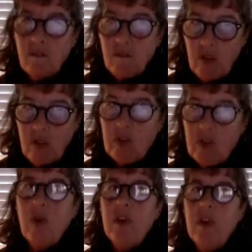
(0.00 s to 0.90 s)
first
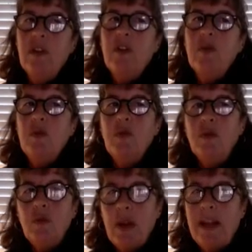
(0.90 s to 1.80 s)
order
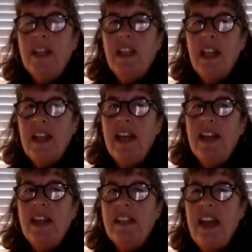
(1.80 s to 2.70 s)
rate
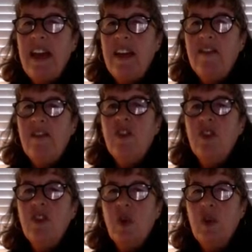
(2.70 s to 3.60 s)
kinetics have
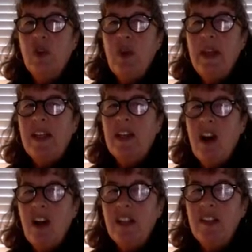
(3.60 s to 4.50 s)
first order rate
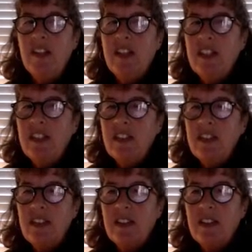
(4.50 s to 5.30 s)
constants,